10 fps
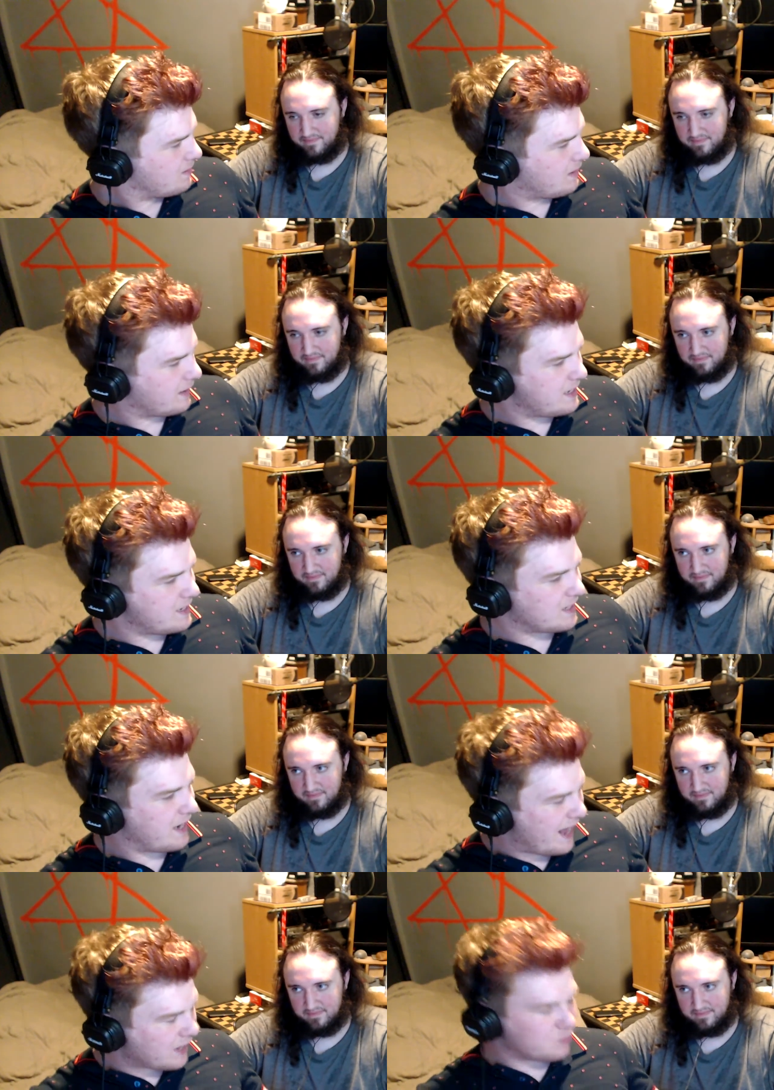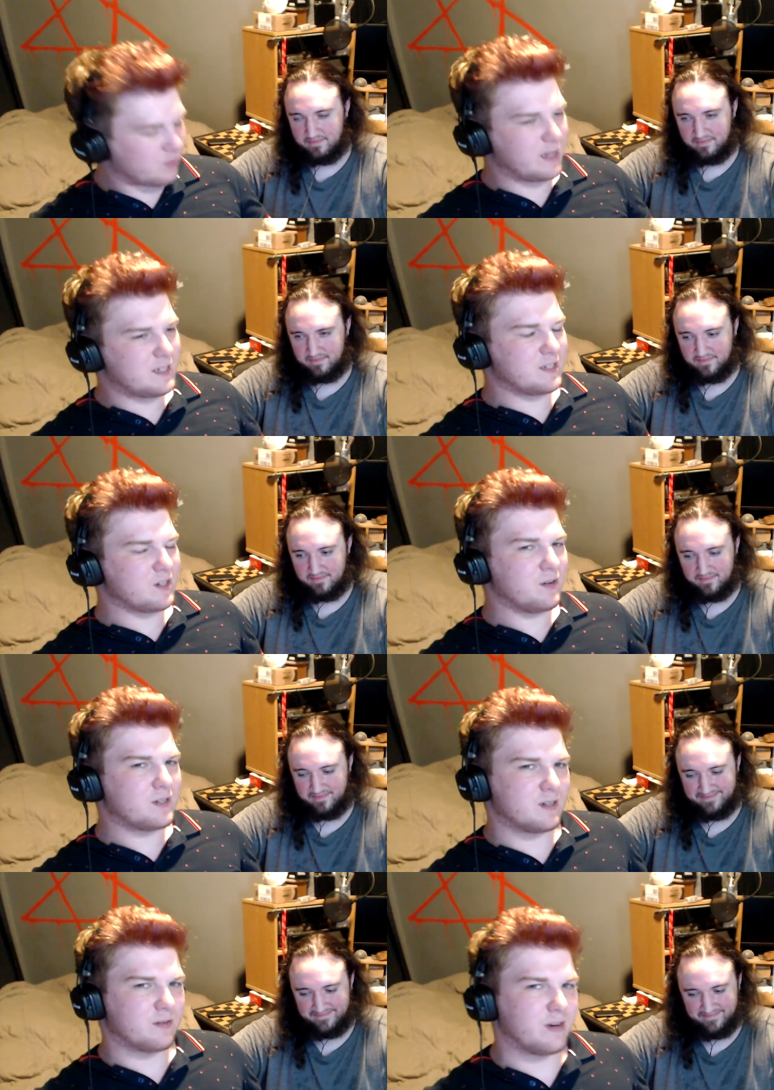Speaker 1: like he is an extra. It's it's hard
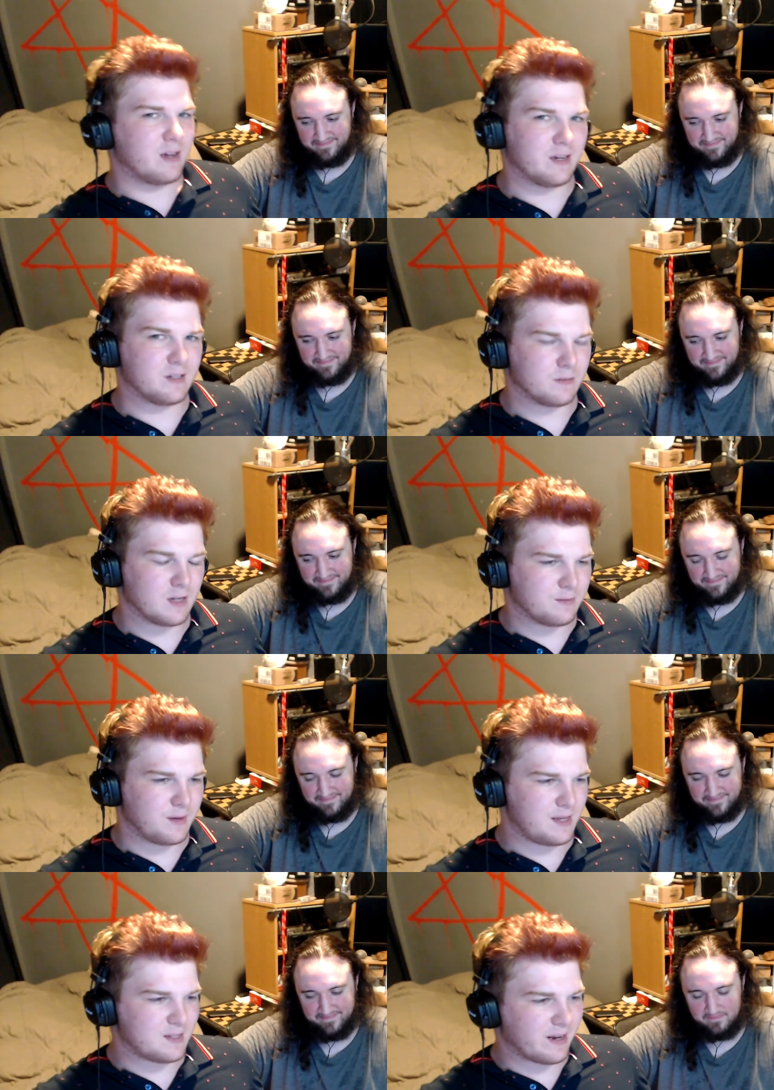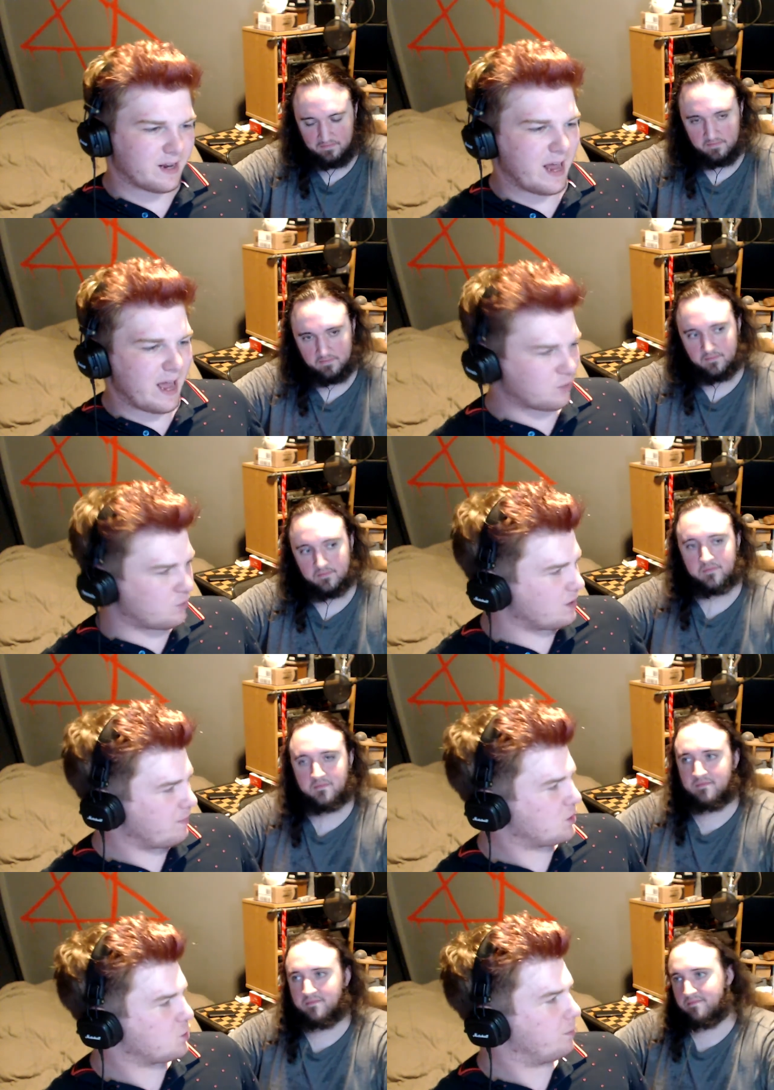to realize sometimes, but he's like an extra
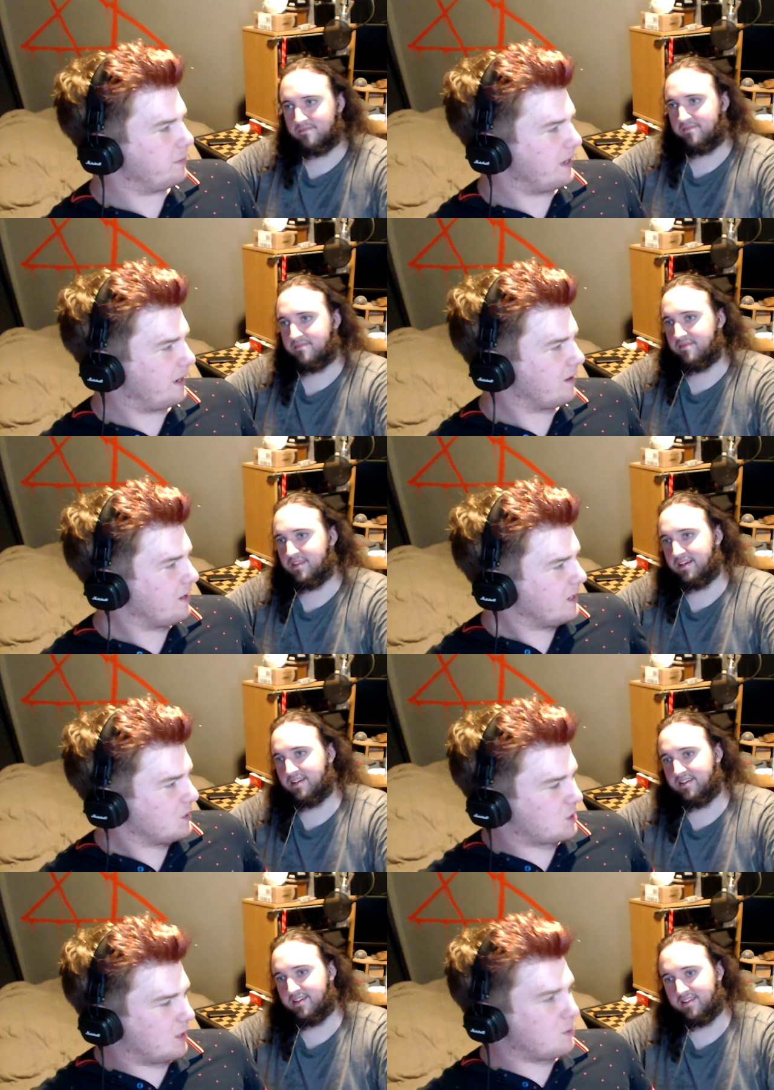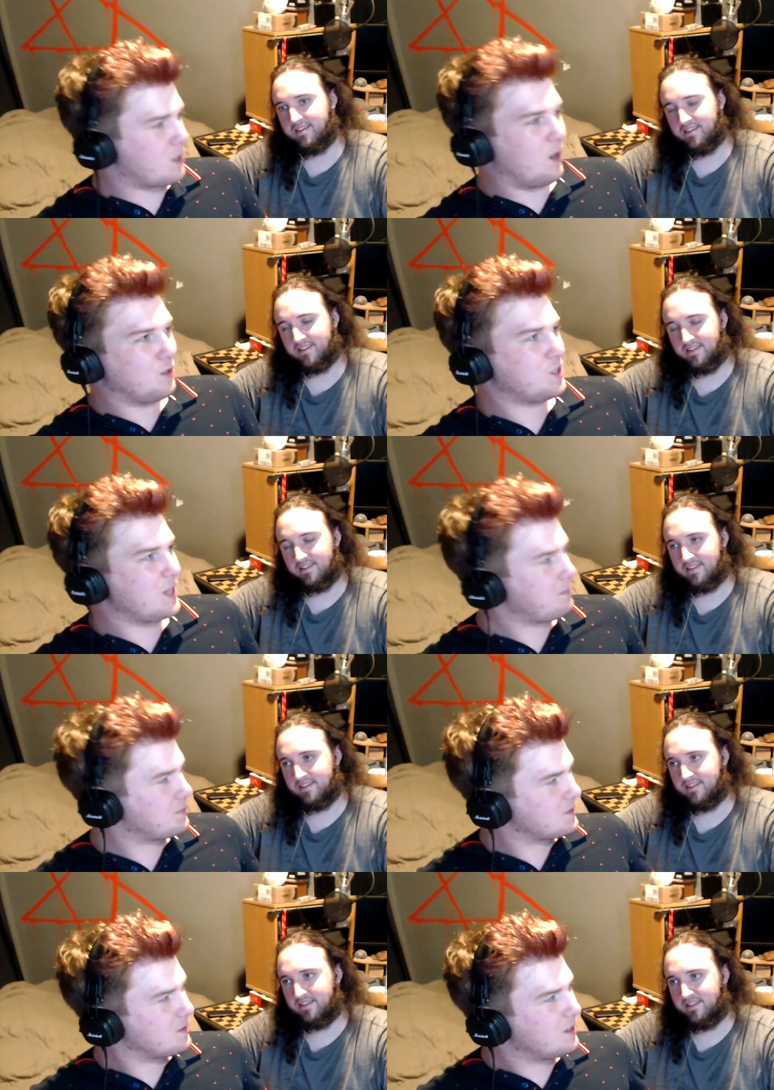dimensional being. Some
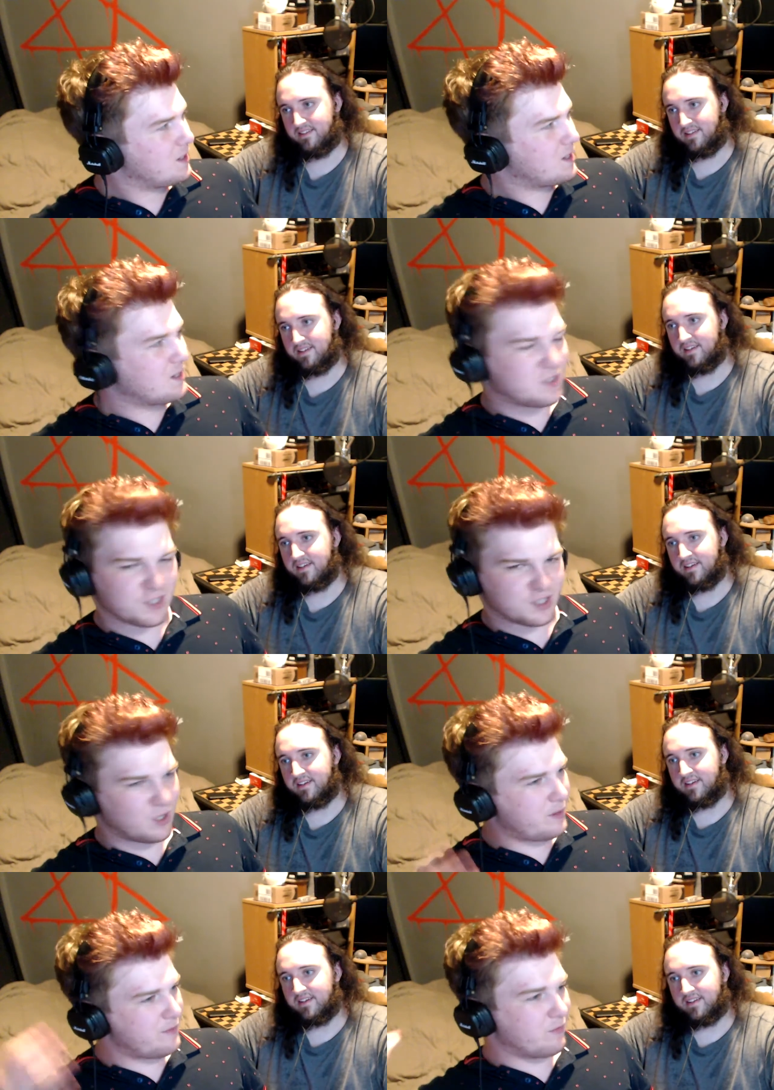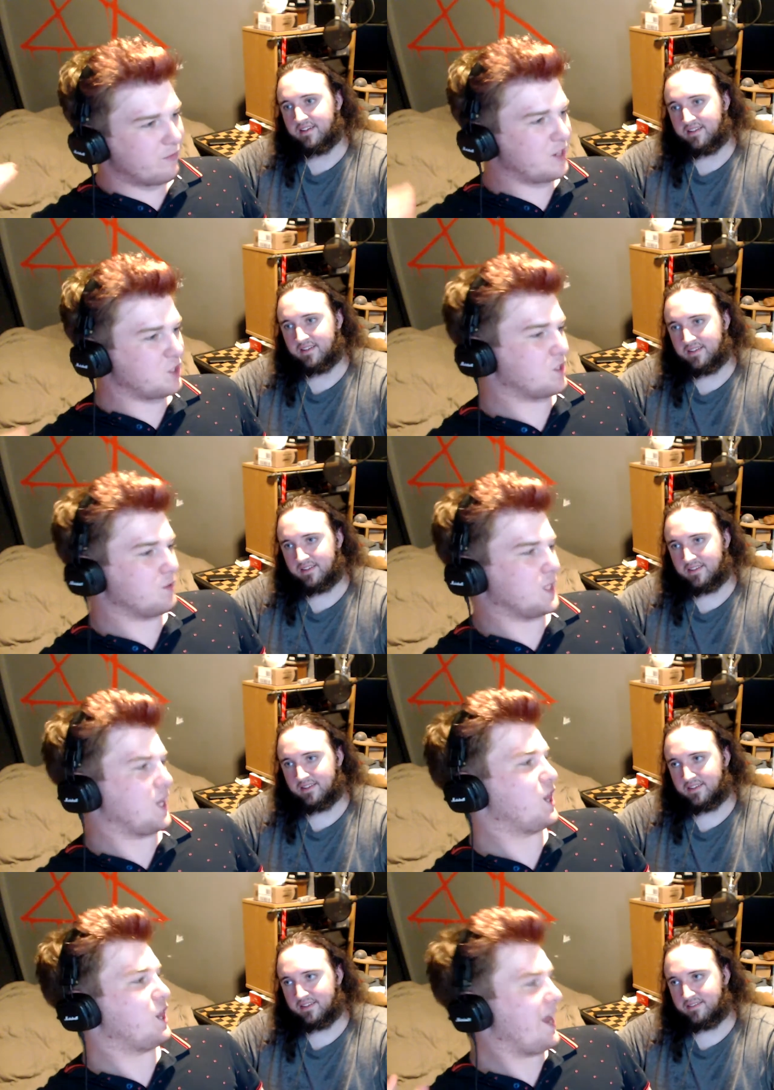concepts just don't even register as a
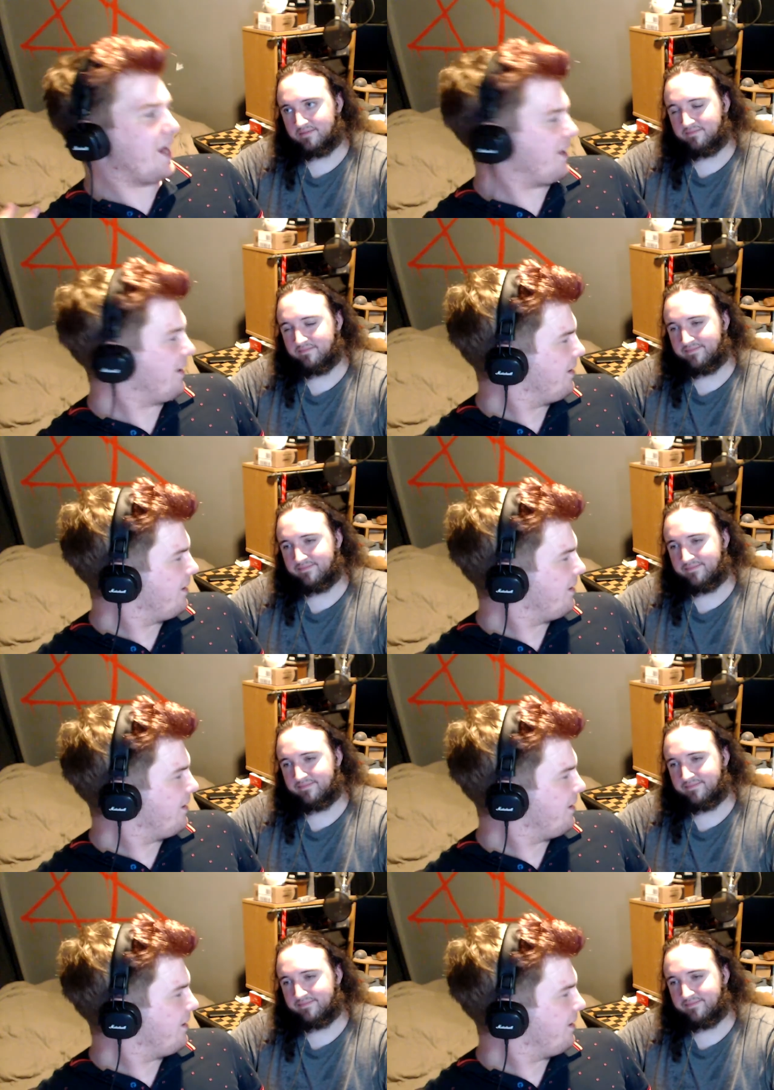thing.